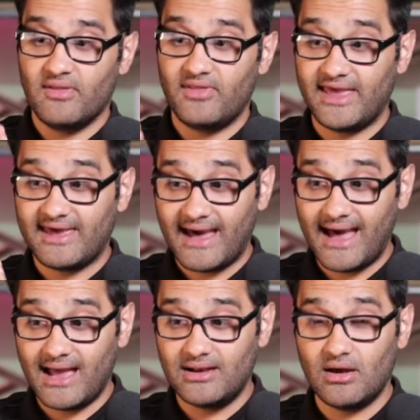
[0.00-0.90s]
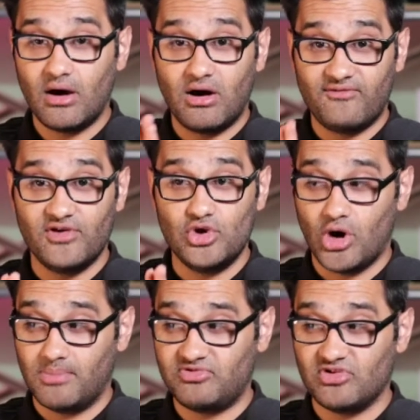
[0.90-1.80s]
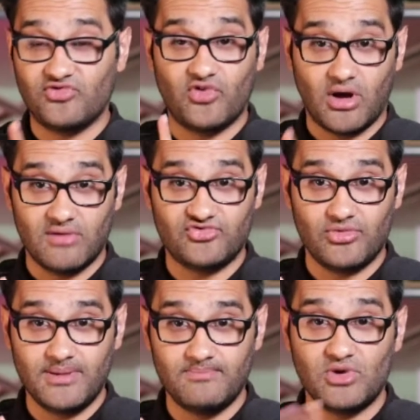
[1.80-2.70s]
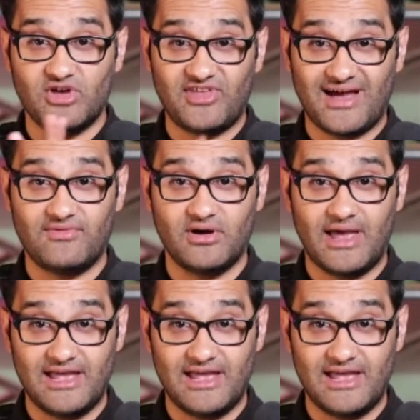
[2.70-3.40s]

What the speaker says: they can offer you options for live streaming because they have a